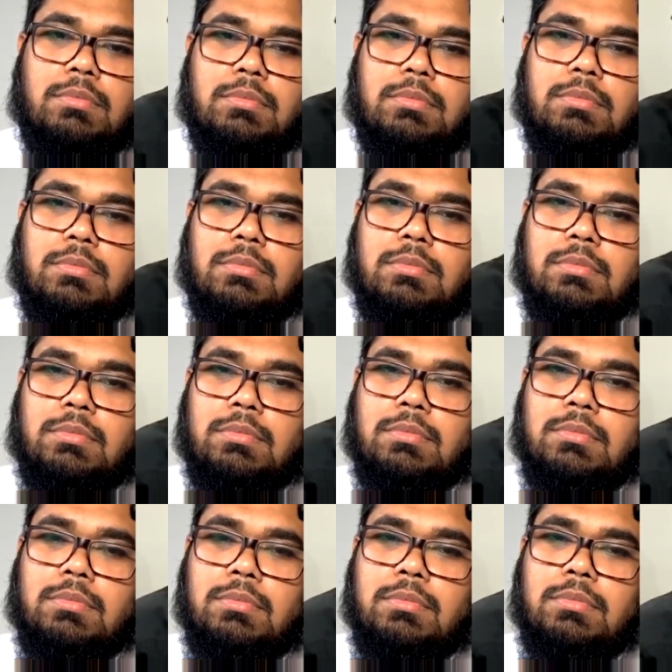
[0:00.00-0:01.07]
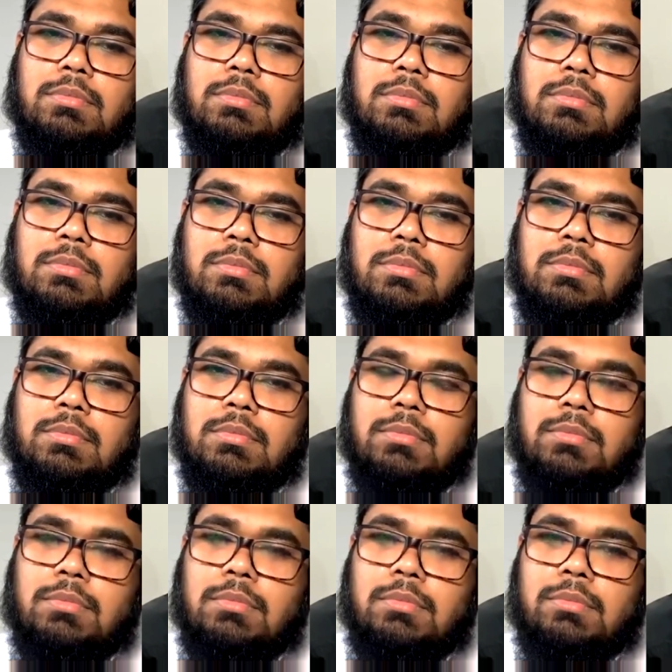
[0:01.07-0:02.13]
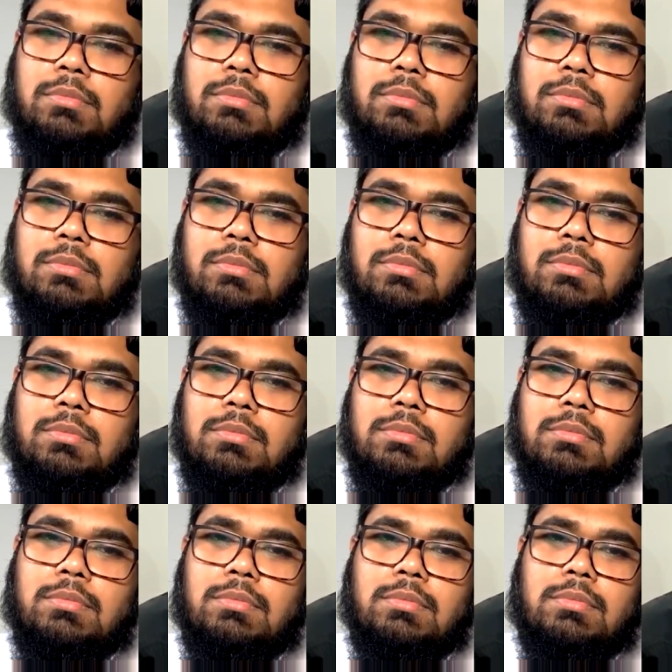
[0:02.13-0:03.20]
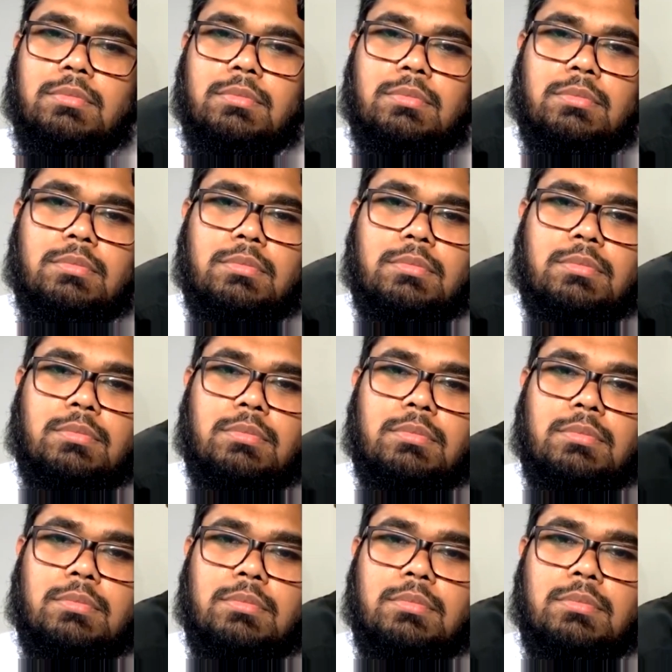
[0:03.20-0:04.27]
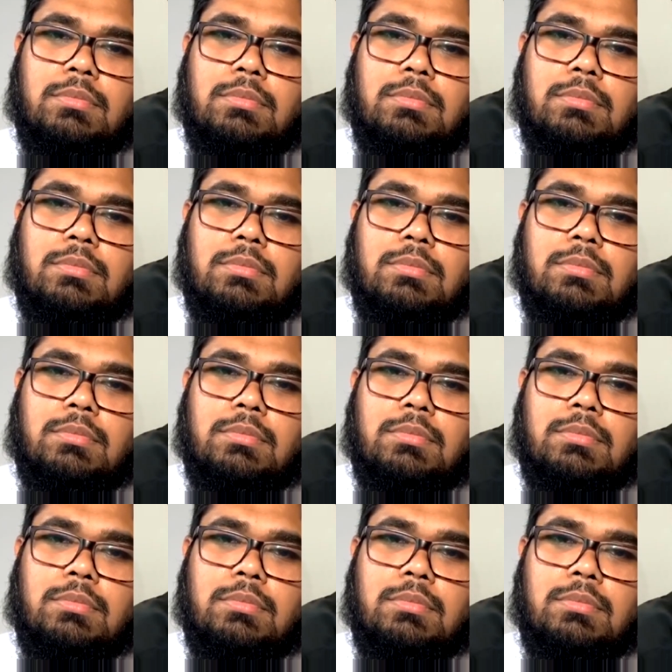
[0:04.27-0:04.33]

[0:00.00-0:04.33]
[no speech]